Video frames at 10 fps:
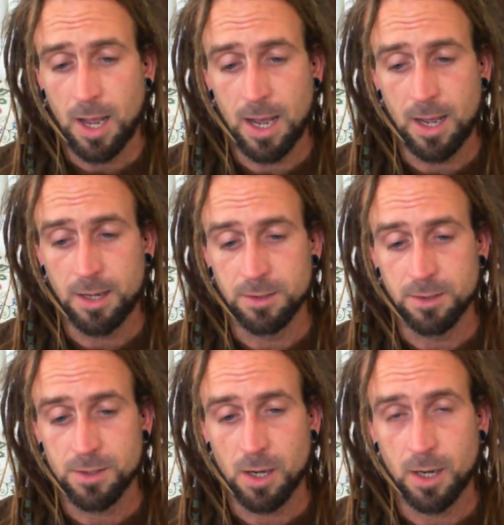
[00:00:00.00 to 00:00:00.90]

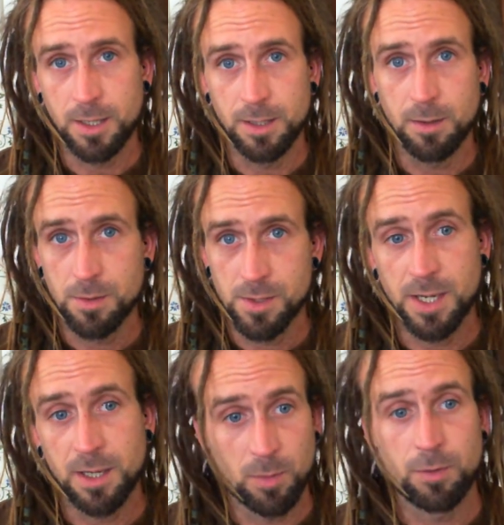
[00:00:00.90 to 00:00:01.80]
and I
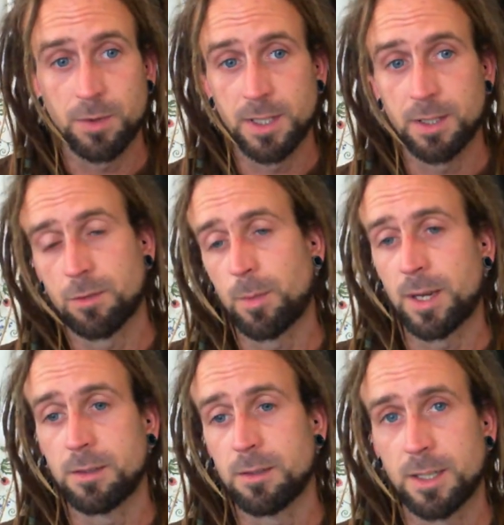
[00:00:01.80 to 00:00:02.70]
send them off
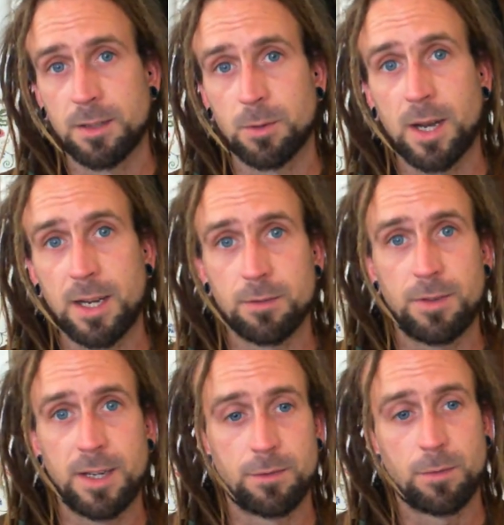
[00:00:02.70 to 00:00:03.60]
in the way of
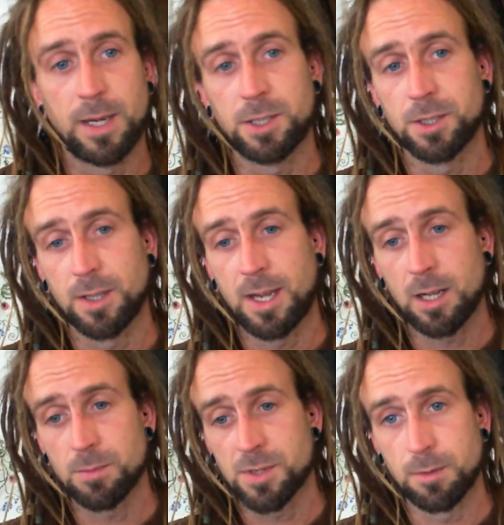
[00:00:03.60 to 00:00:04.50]
information that
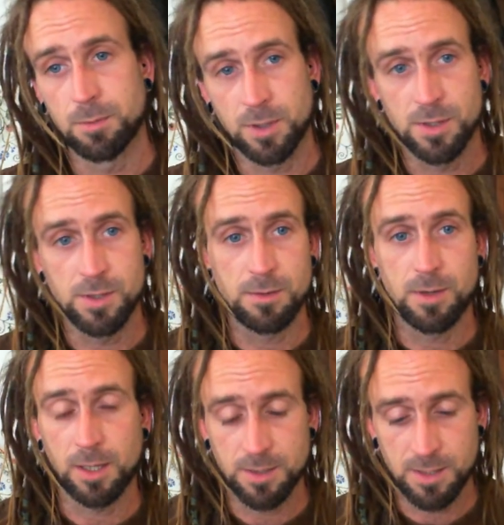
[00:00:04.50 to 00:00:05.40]
helps them, because,
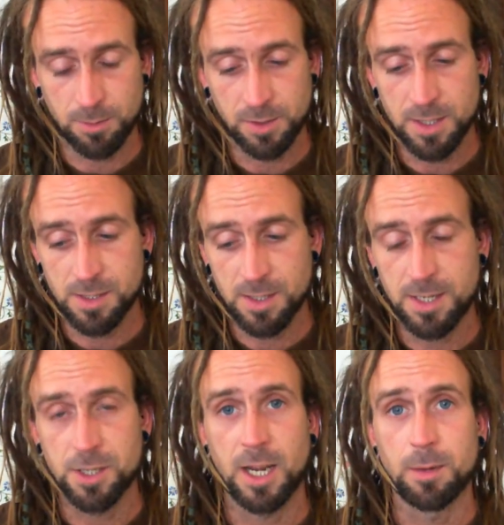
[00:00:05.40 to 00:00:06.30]
like I say, with this
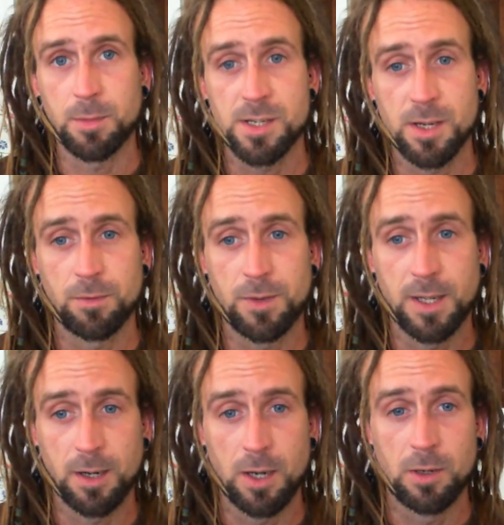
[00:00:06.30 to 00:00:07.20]
educating myself
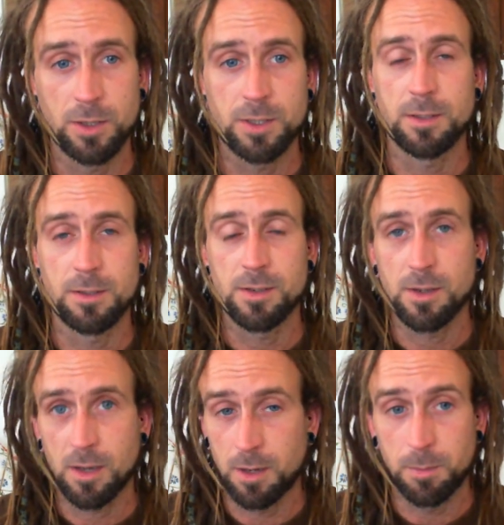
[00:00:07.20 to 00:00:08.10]
thing, I
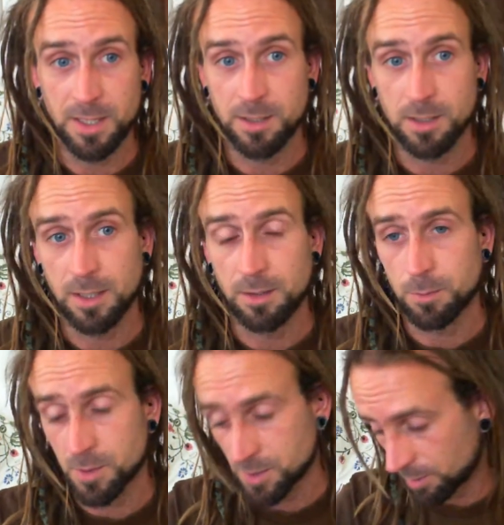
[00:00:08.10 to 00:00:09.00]
immediately,
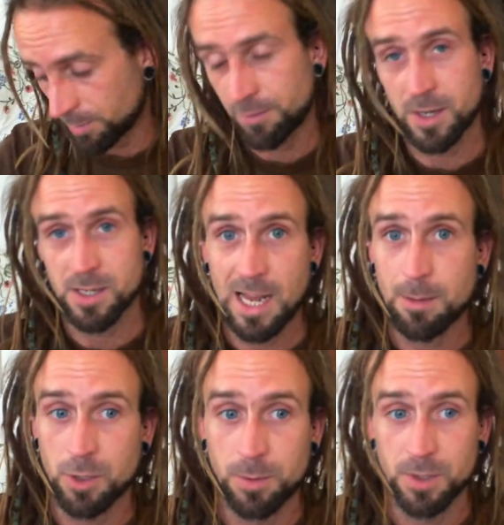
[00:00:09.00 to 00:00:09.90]
once I got my first
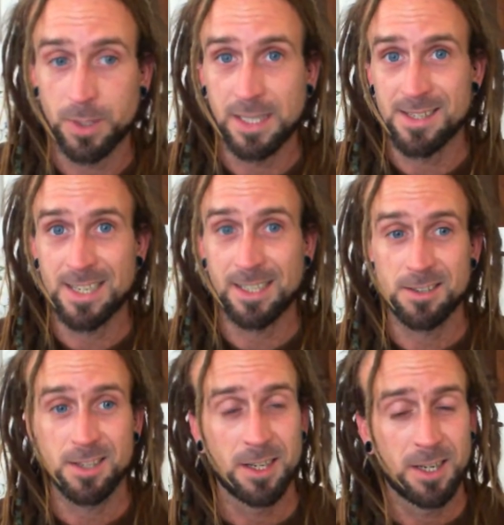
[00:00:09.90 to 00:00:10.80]
laptop at 26,
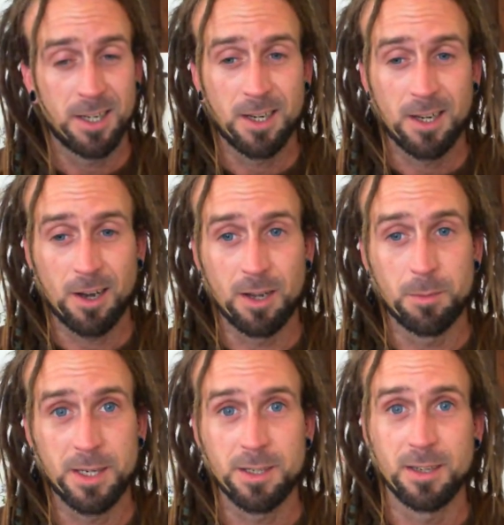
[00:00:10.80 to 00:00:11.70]
I
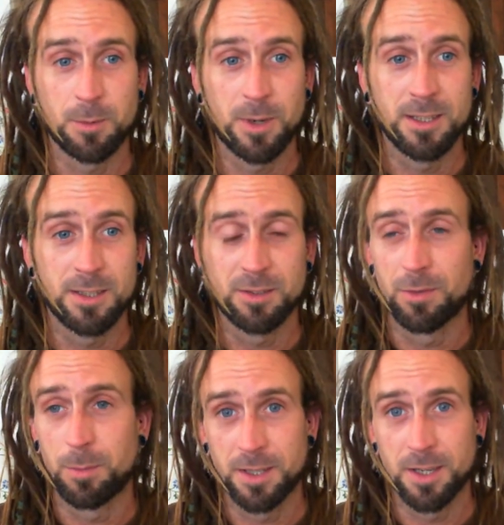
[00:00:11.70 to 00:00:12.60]
immediately went into
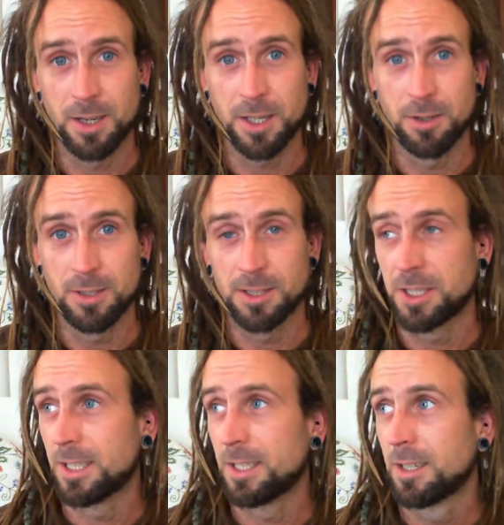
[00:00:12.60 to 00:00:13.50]
forbidden archaeology,